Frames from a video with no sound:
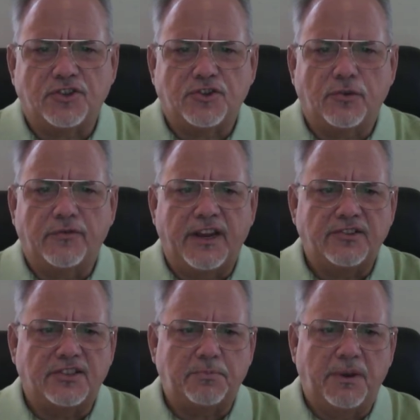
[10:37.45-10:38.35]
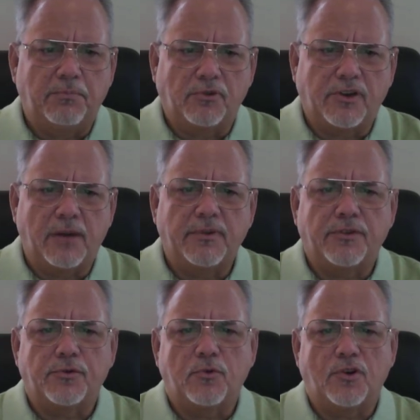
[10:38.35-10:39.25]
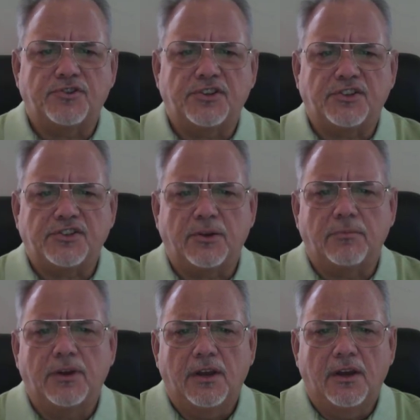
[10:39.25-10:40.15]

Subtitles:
surveys as people are coming through our system,